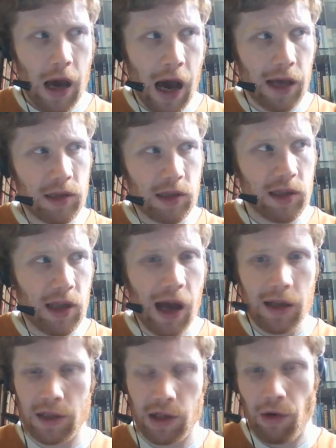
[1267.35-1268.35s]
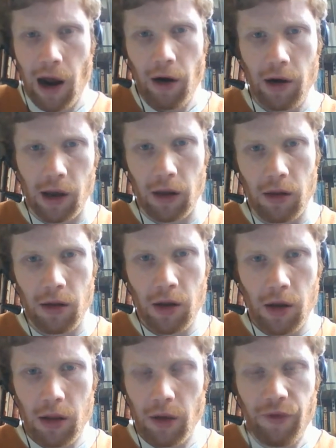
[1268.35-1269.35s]
As it stands, they're arrogant.
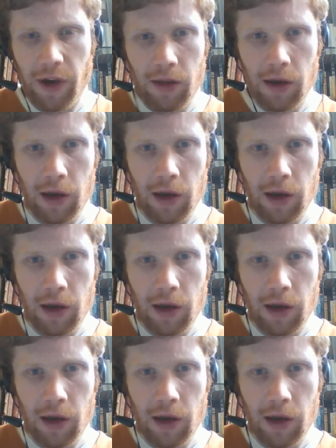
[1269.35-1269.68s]
They think